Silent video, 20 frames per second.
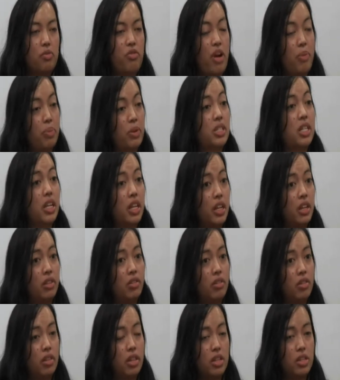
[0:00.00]

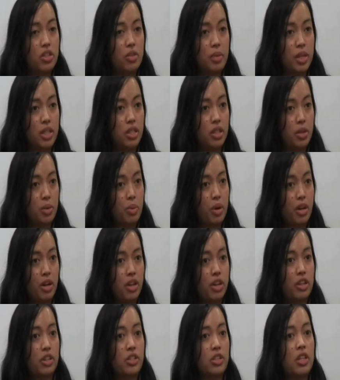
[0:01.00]
representing these domestic
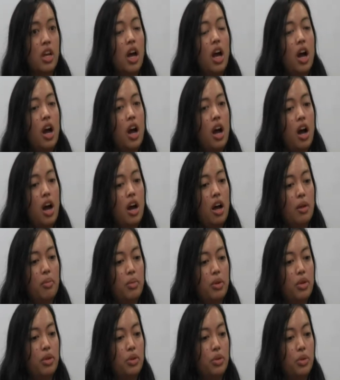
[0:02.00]
workers
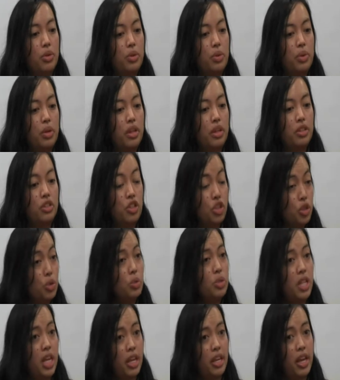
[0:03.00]
who
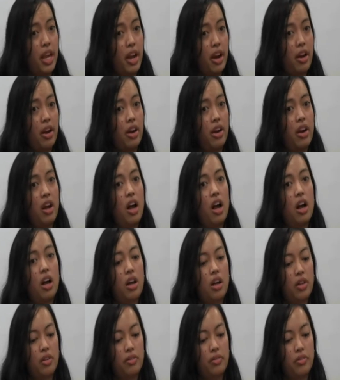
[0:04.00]
do take care
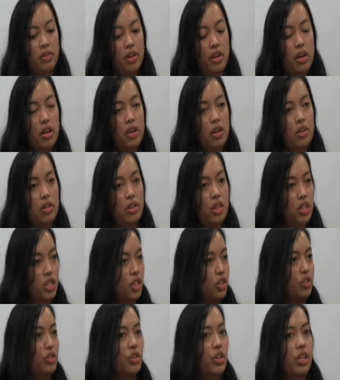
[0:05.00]
of the
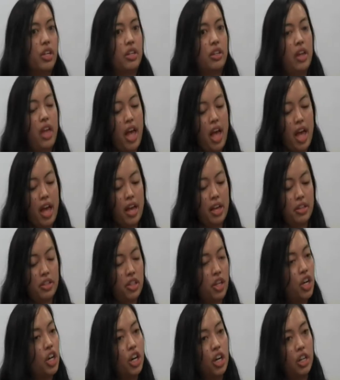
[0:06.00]
children
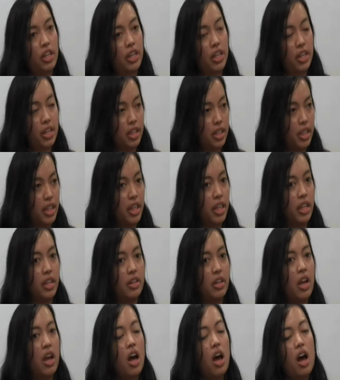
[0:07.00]
and cook and
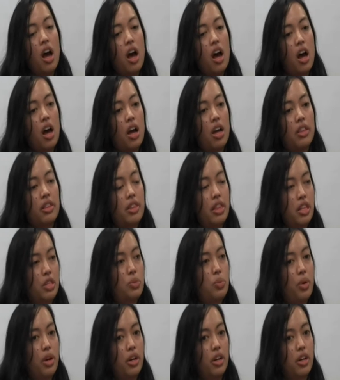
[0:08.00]
clean.
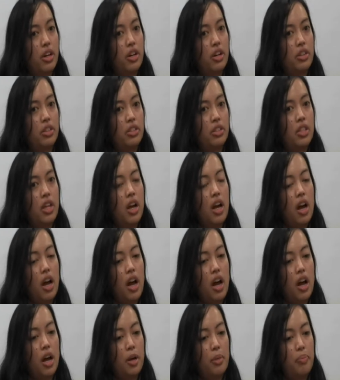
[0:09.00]
These workers
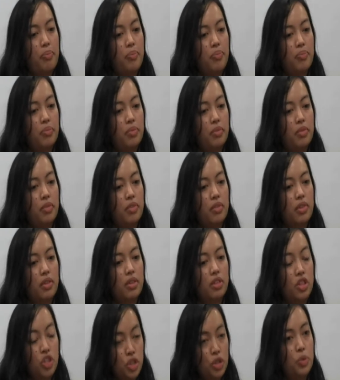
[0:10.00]

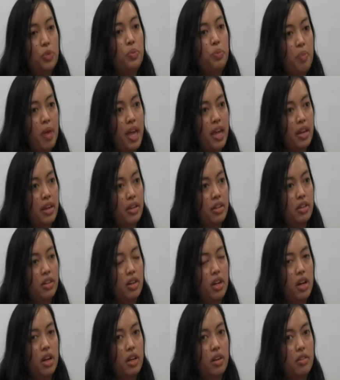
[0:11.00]
do make
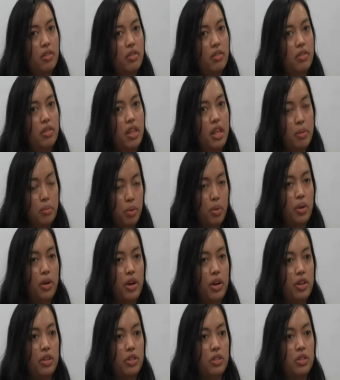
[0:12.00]
the
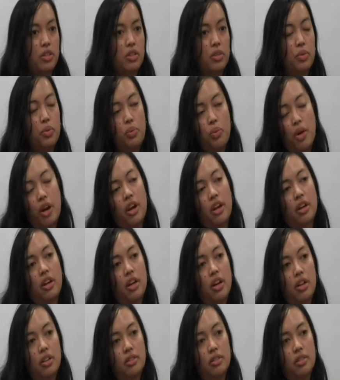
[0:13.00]
employer's work